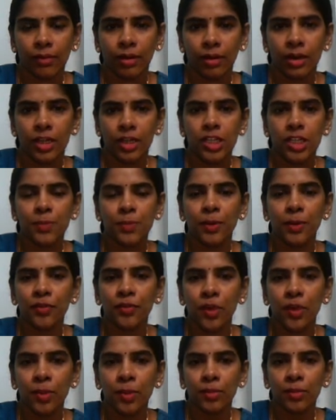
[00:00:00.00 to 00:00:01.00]
Let us
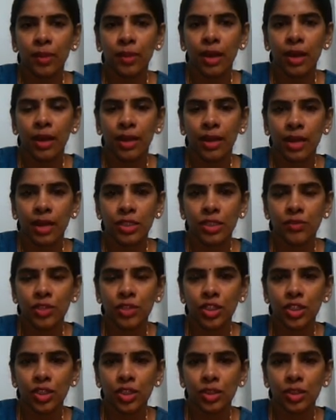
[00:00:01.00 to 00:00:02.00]
perform an
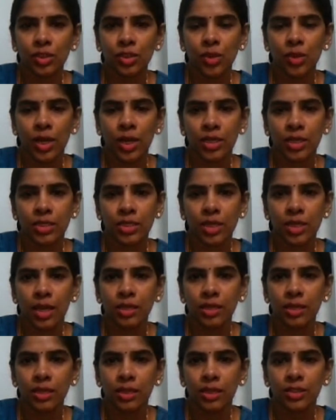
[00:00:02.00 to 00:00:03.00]
activity to
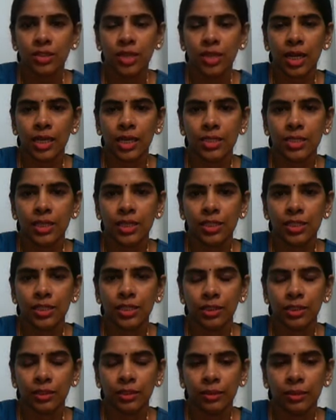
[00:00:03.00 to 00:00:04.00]
understand crystallization.